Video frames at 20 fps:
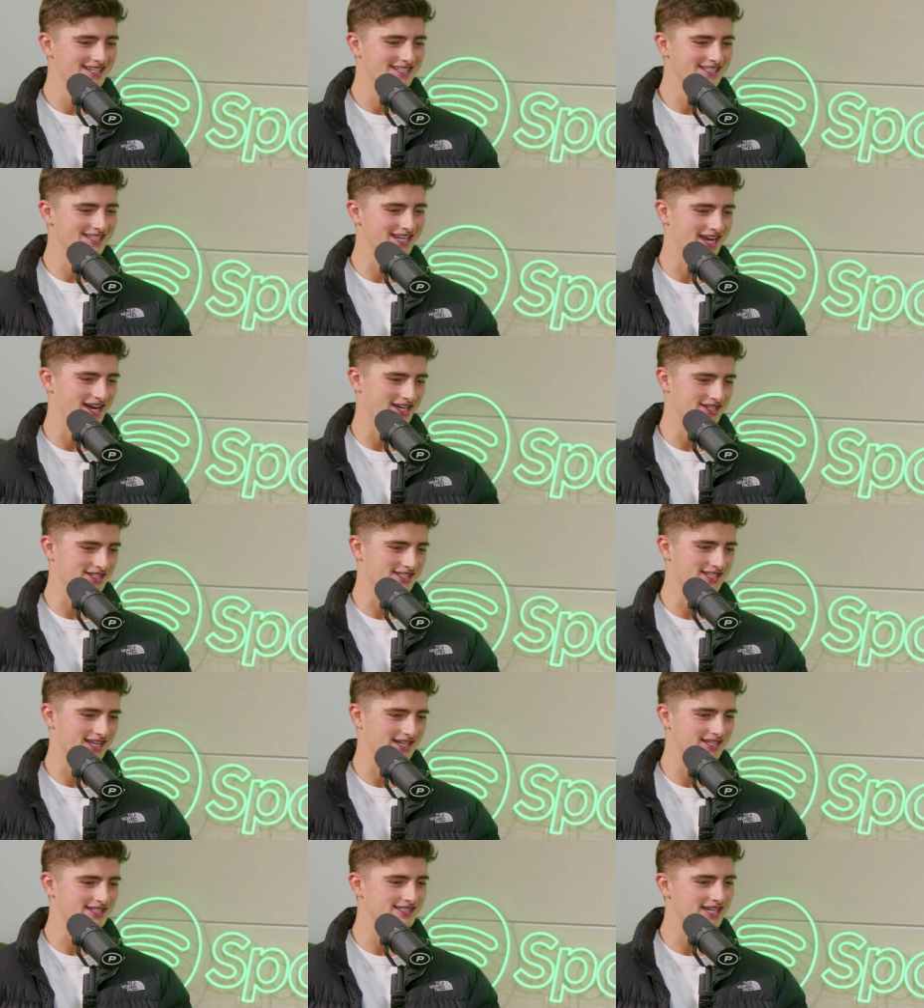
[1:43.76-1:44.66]
so yeah, I
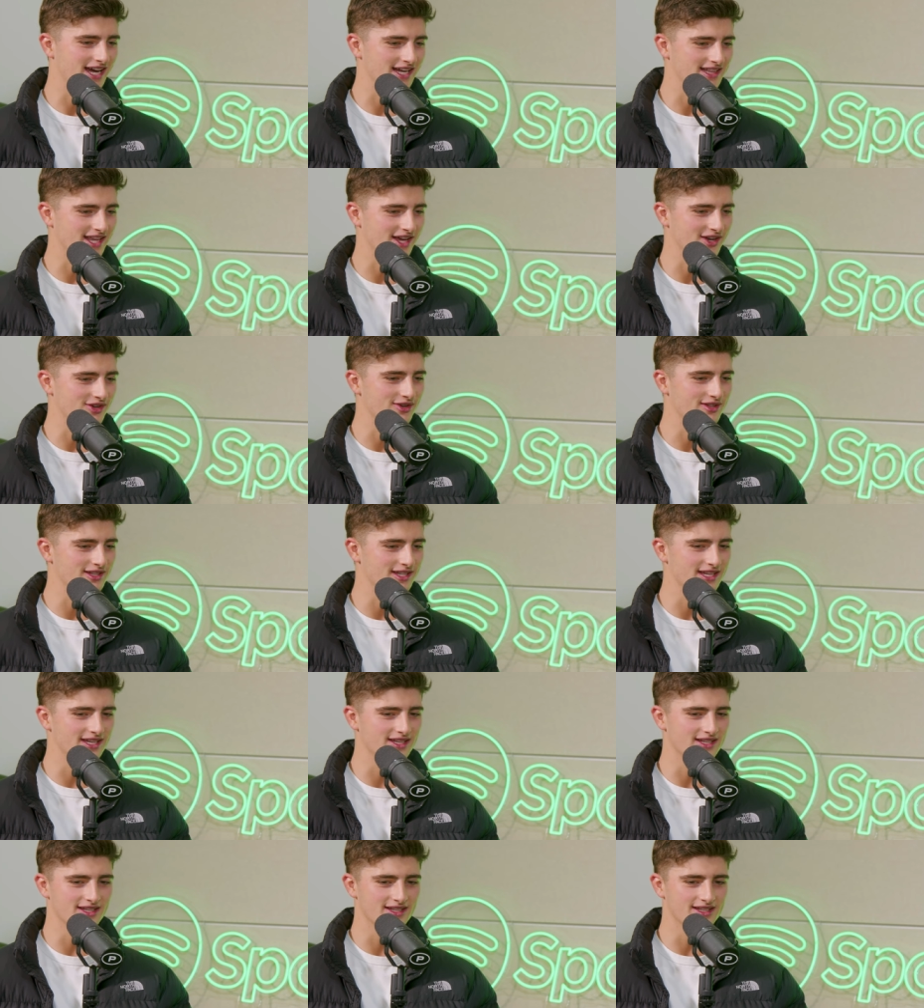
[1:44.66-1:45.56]
just like take that all
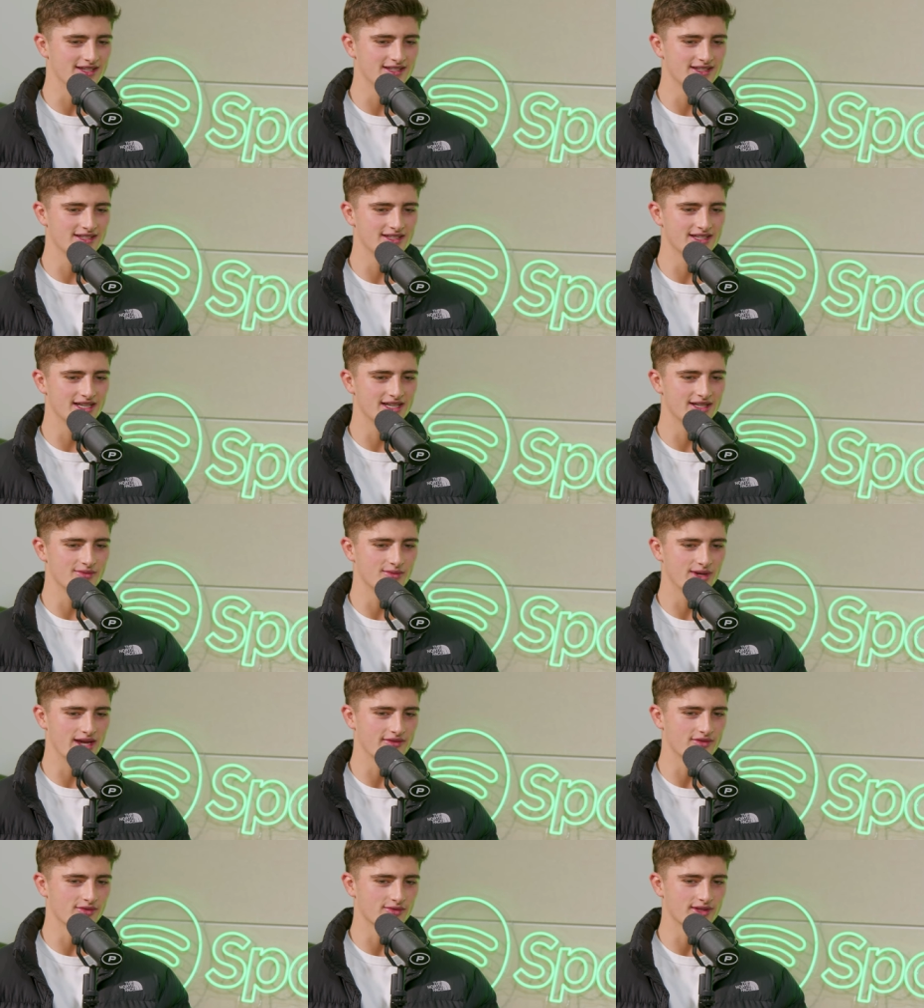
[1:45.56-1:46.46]
in, and
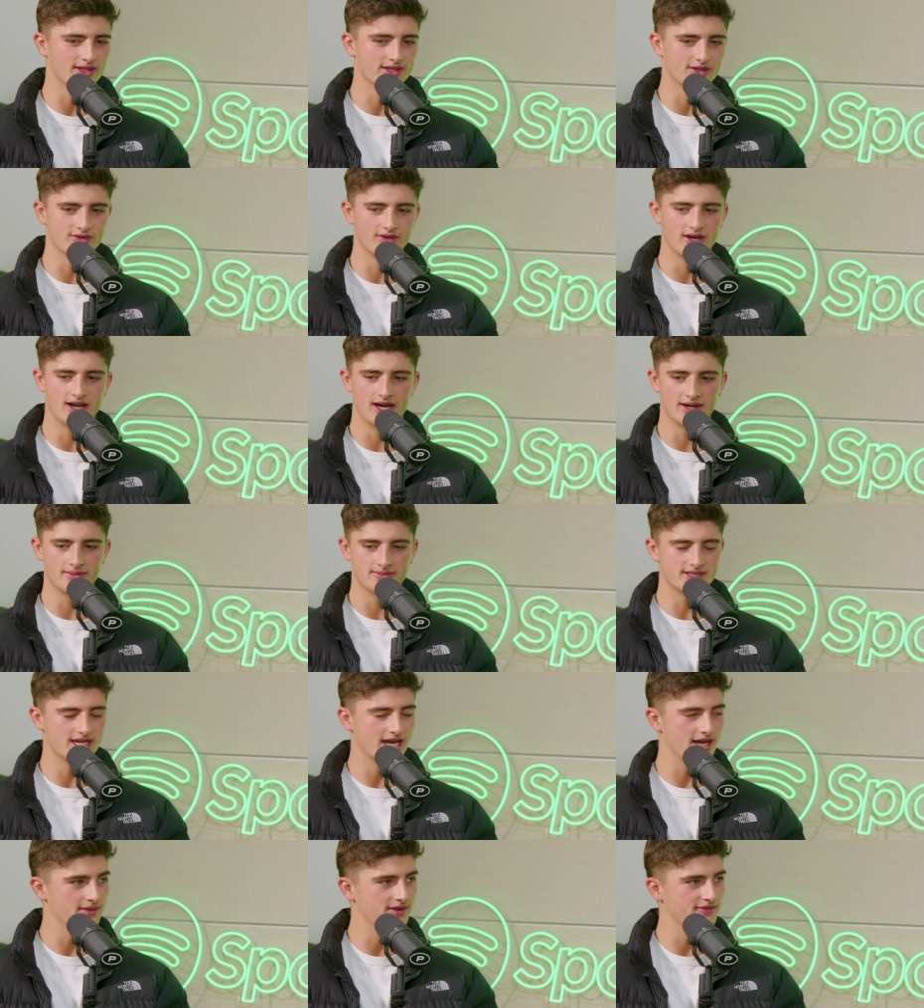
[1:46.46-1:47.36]
we have a really good um
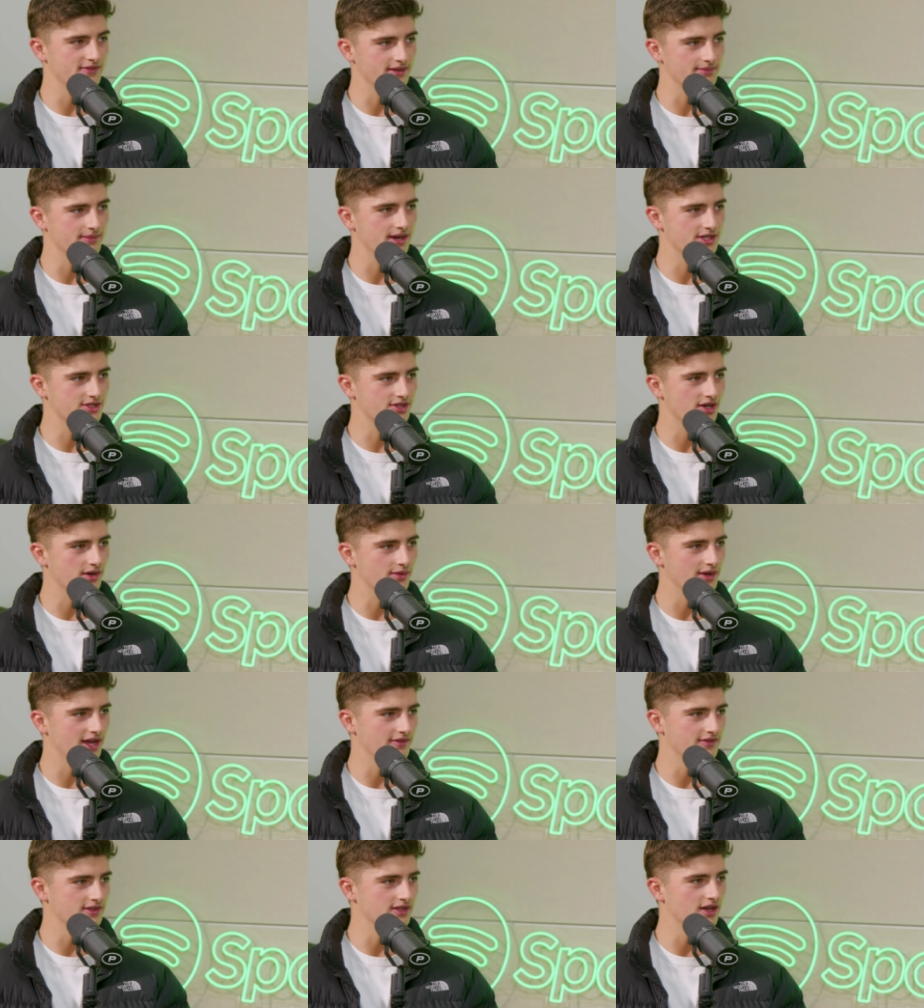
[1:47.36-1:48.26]
team at Vic Metro.
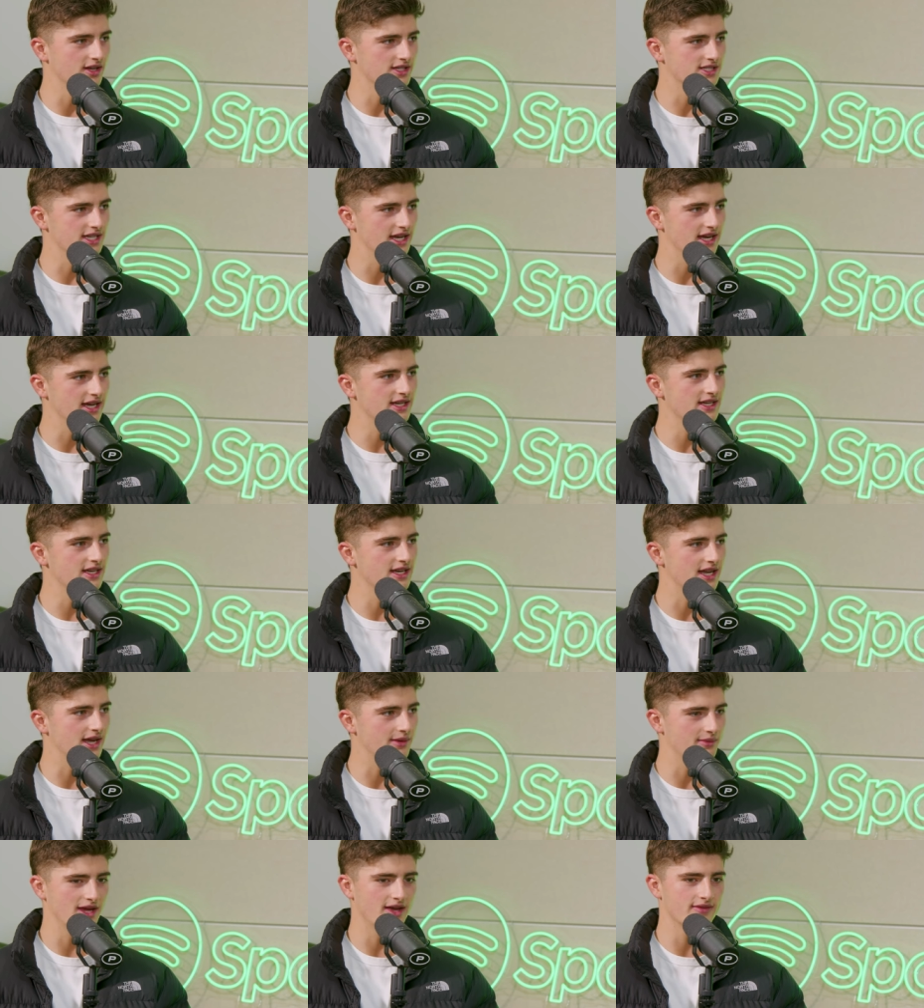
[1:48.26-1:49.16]
We haven't lost yet,
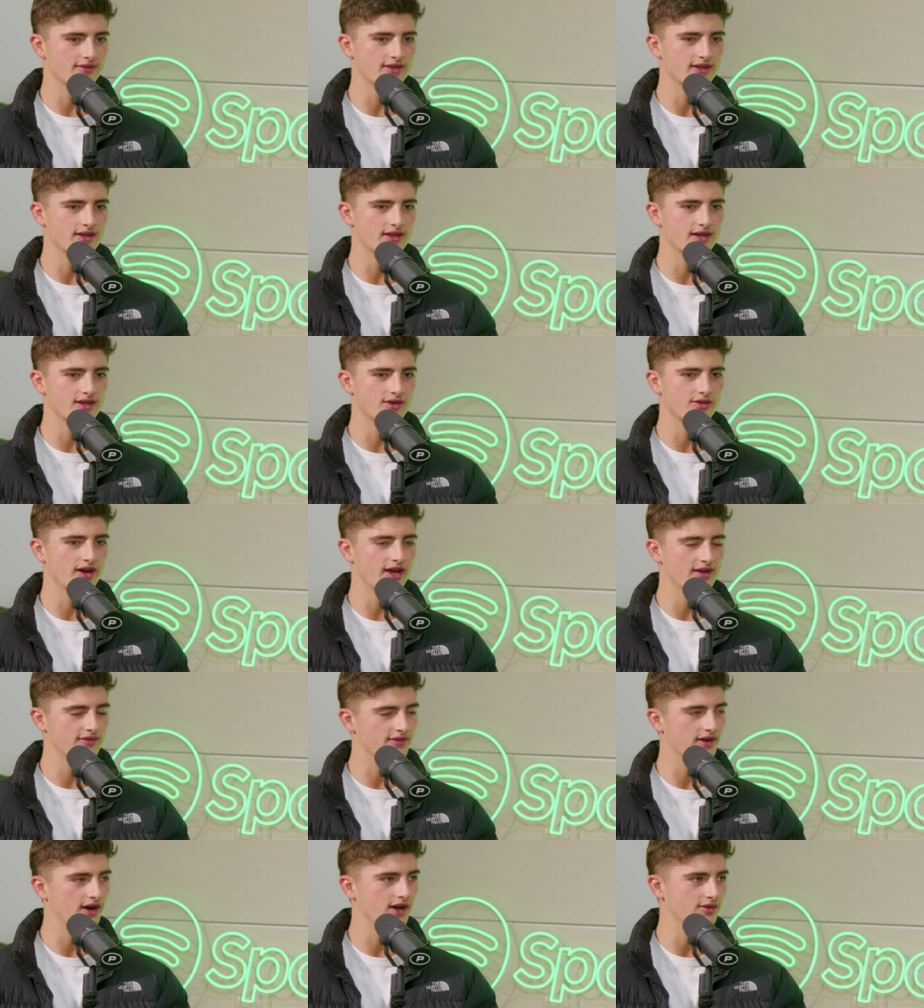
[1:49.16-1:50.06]
and we have the
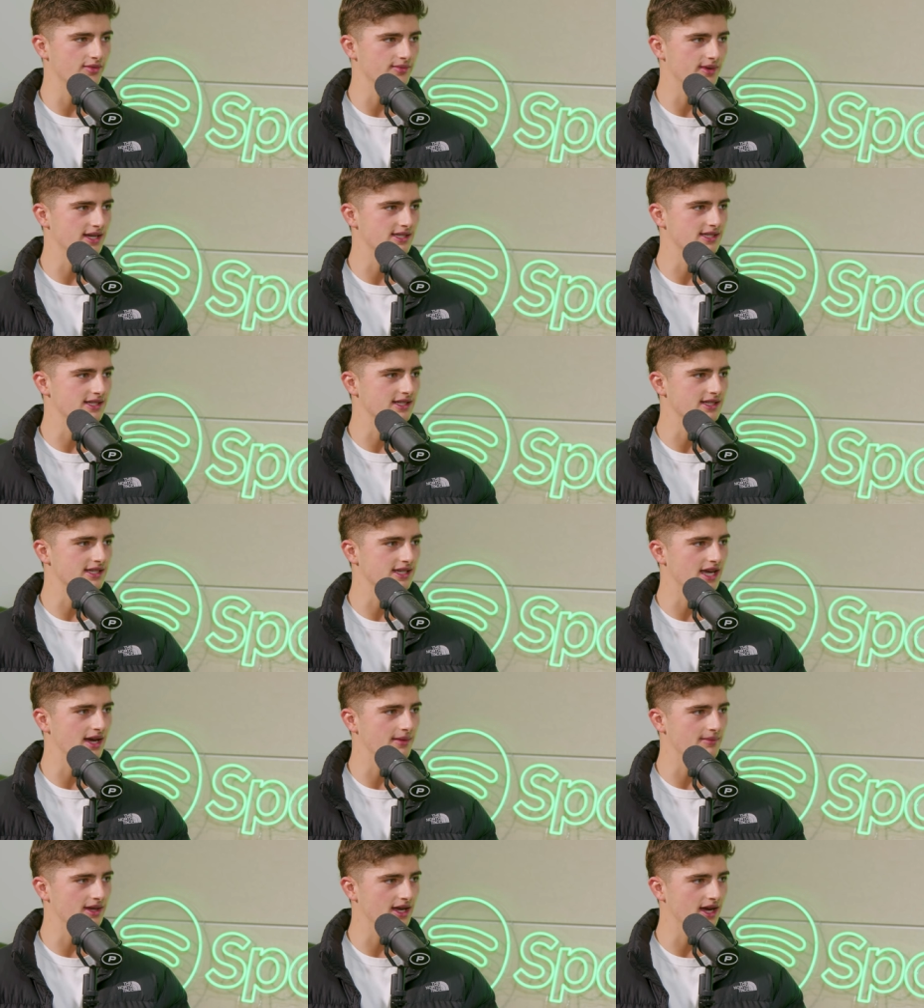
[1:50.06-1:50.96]
grand final basically
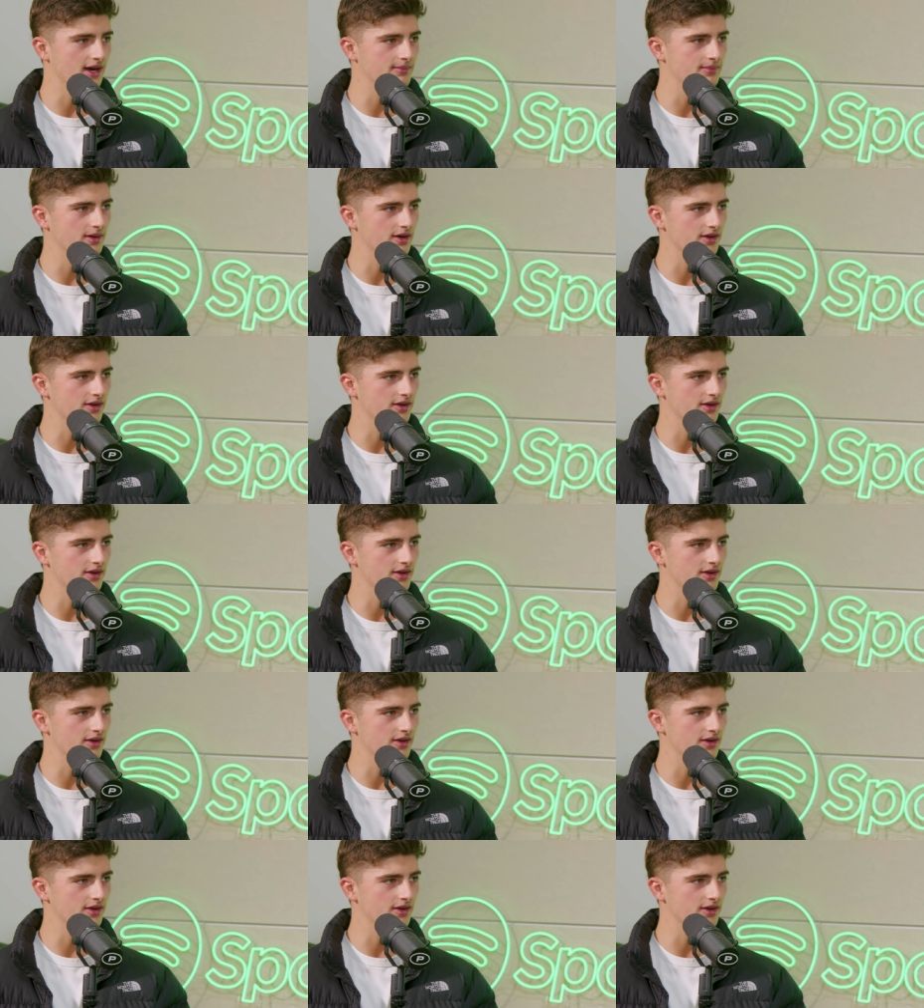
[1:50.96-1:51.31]
coming up